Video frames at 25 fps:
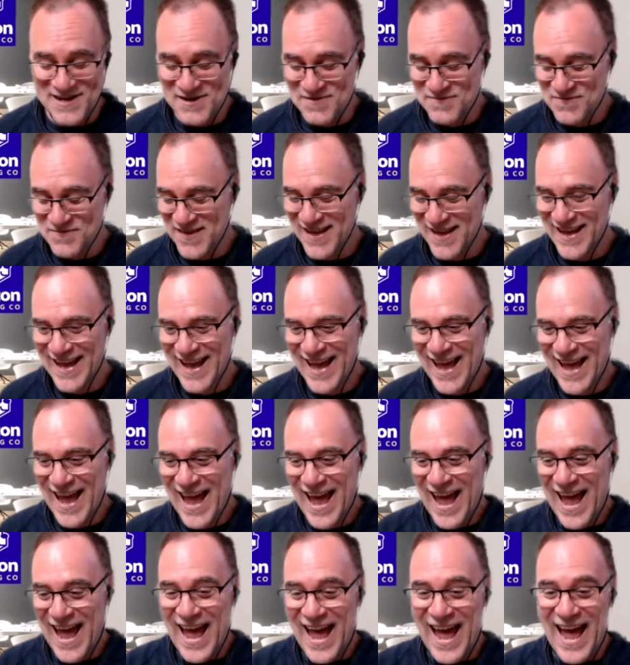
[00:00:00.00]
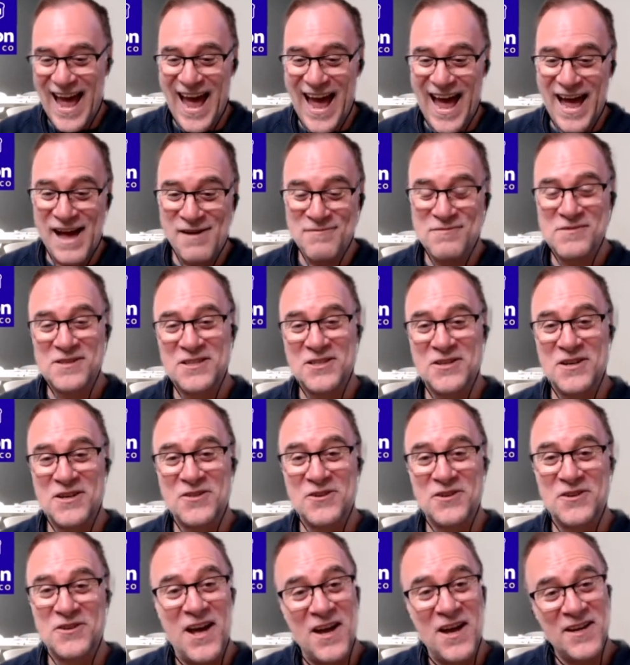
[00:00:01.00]
Hello. uh, so I
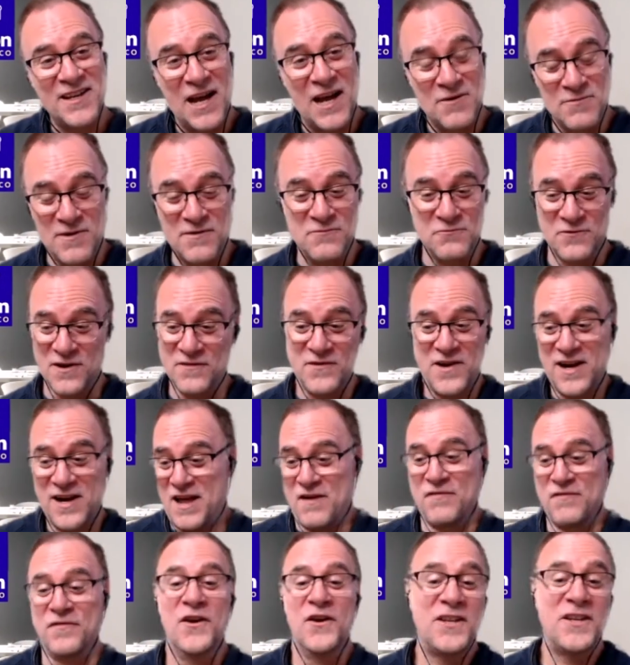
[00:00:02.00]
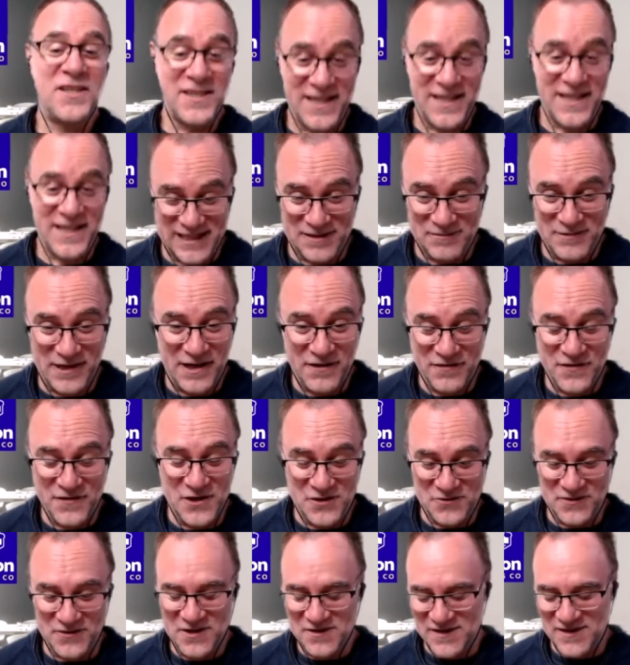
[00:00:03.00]
thought, okay, we've, we've, got our first customer, our
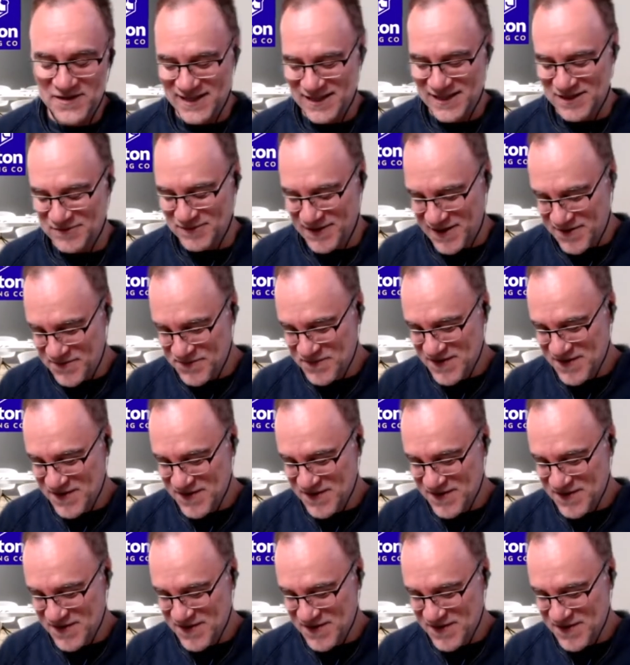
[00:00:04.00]
first real customer.